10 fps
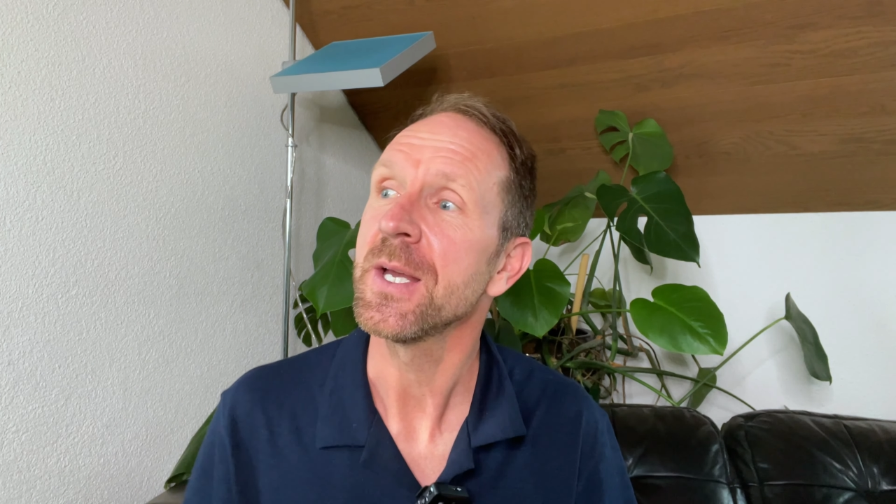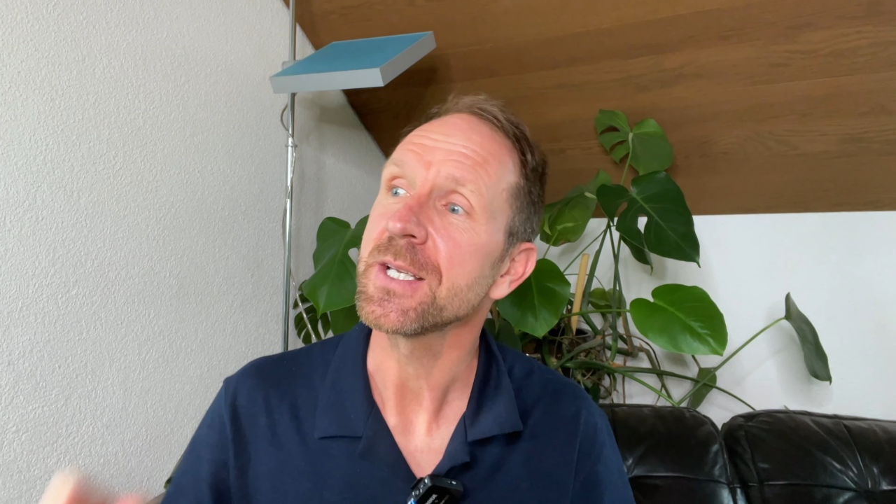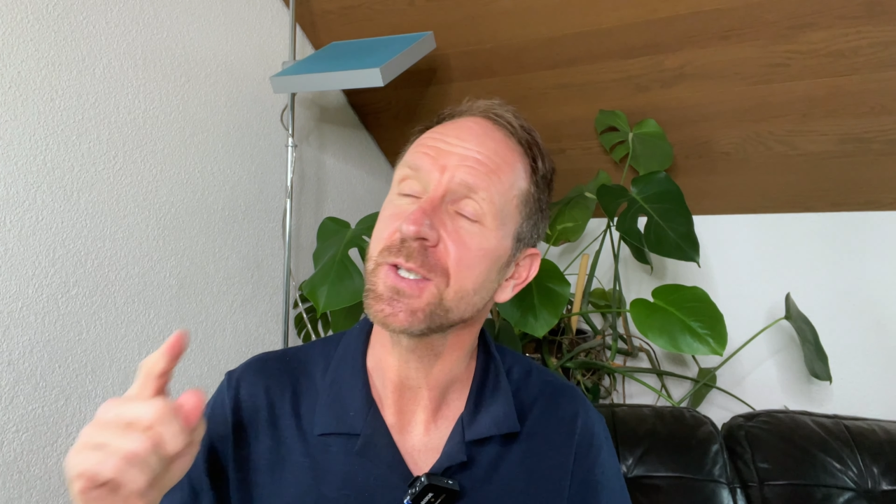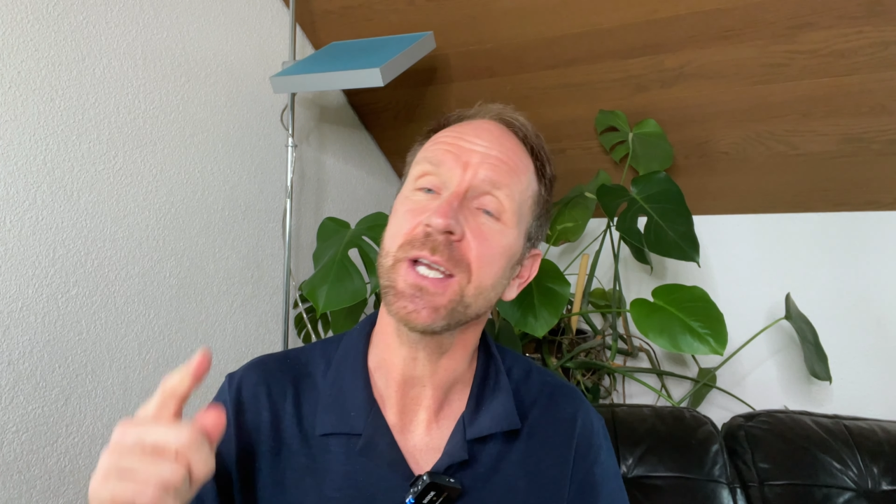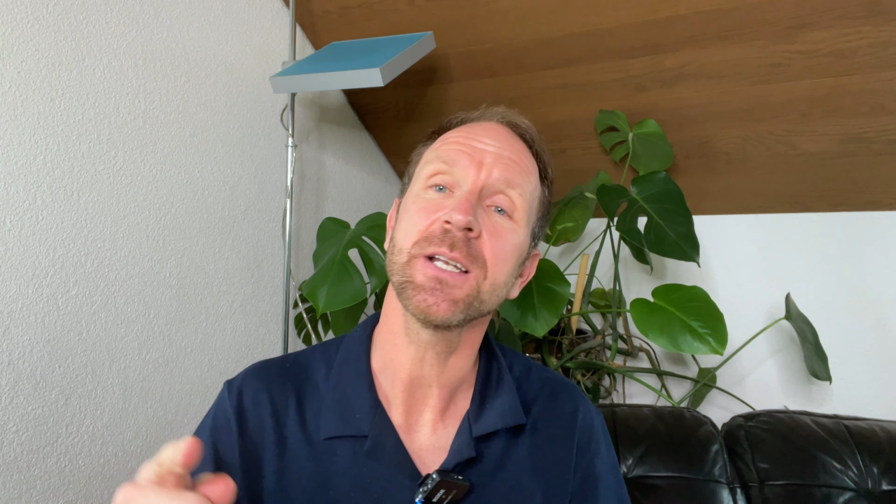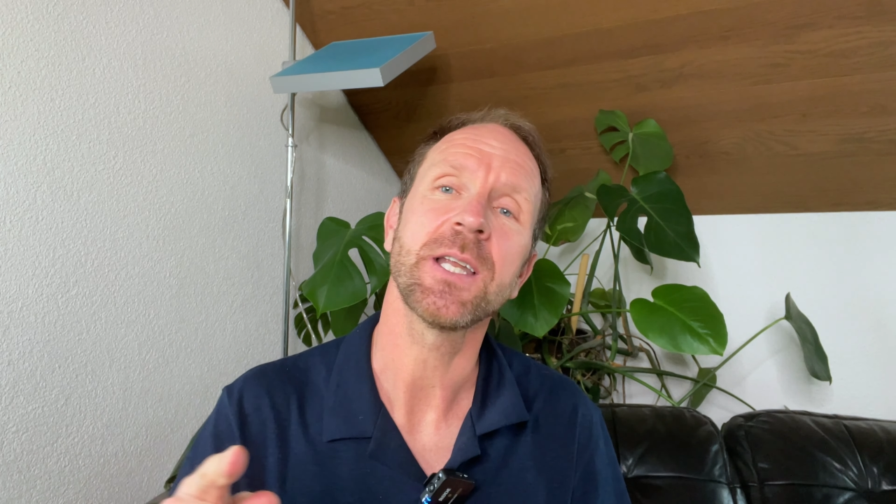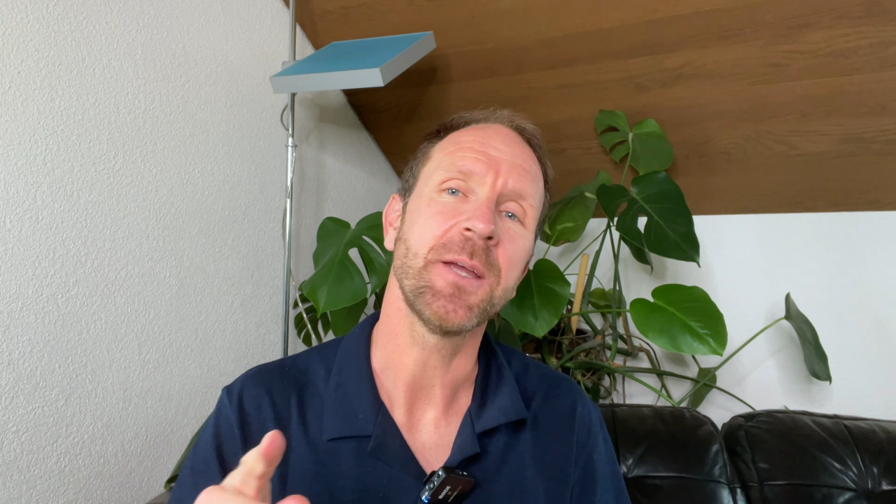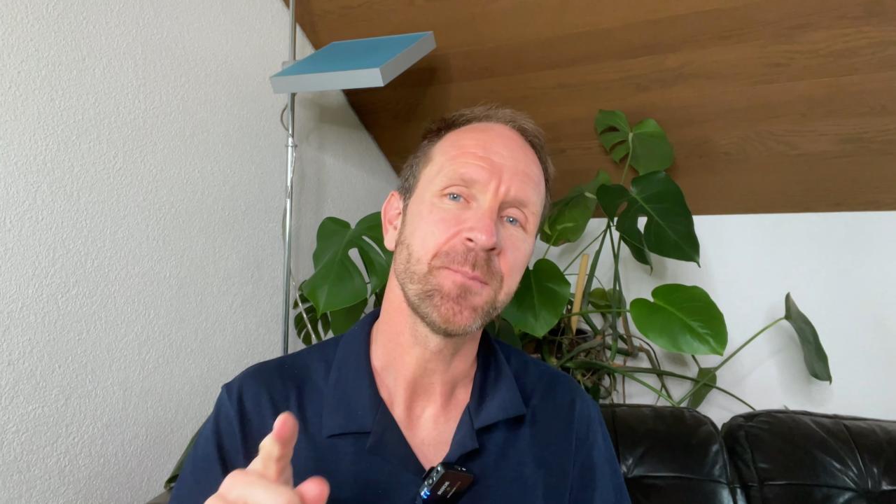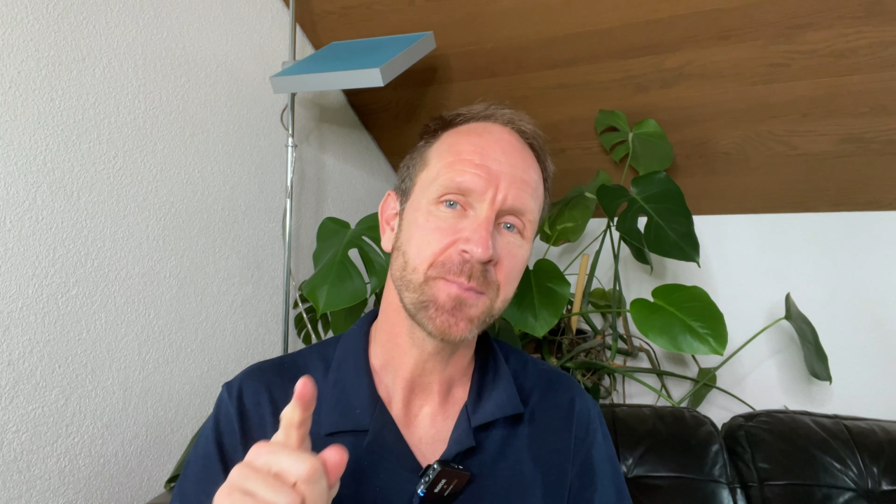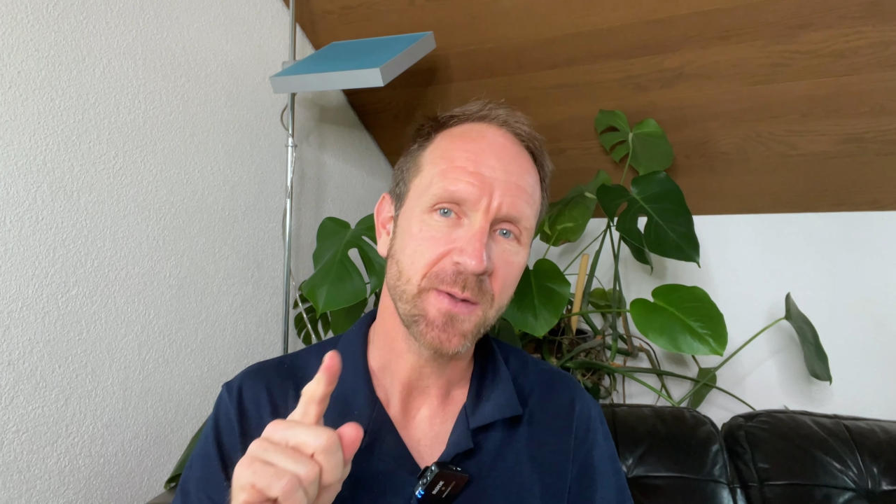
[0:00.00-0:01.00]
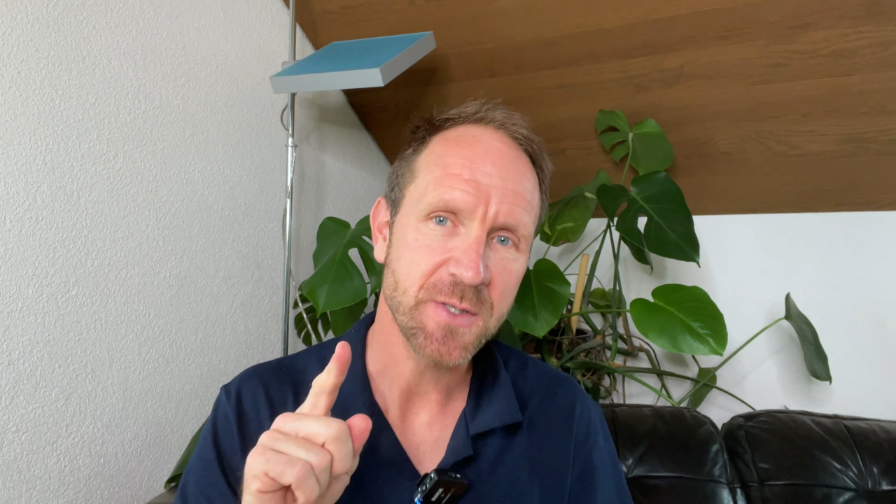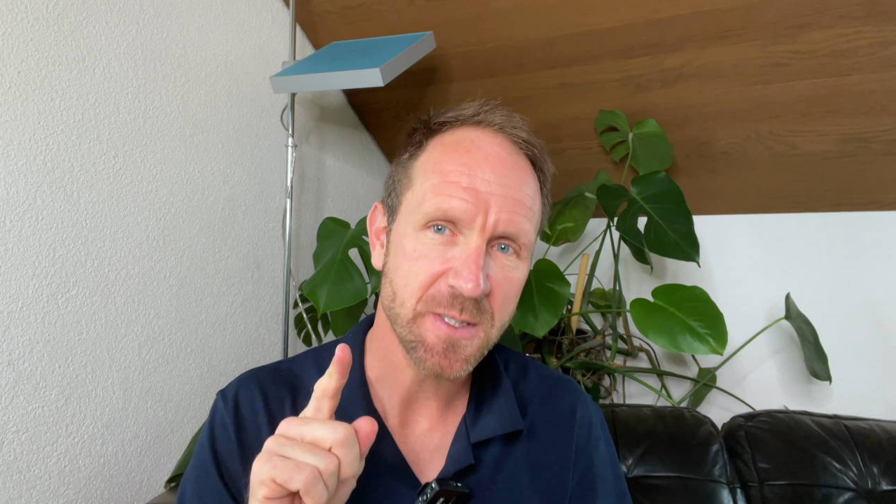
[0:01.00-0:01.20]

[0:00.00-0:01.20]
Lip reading: Secondly, she's